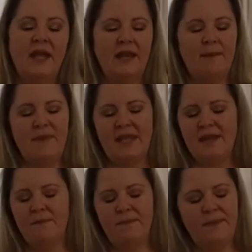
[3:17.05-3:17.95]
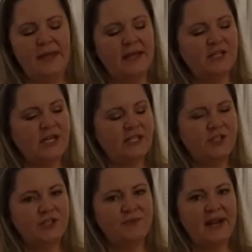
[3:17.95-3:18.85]
And I'm making big
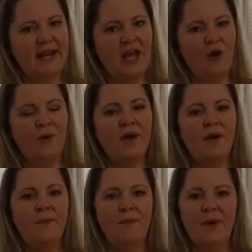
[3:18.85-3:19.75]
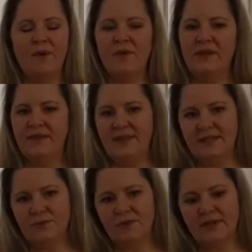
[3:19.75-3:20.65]
gestures right now, but
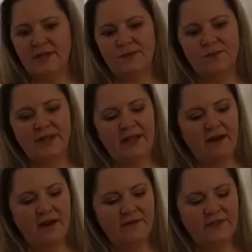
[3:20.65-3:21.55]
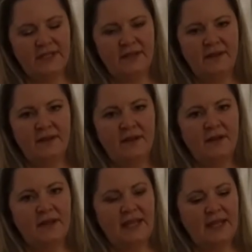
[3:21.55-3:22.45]
this work is really often
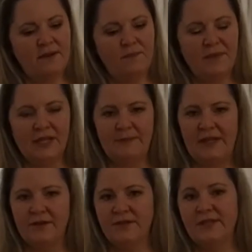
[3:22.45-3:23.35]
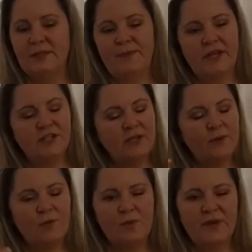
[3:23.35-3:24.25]
in millimeters, especially
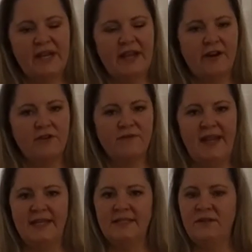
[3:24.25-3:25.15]
when we're working on our face.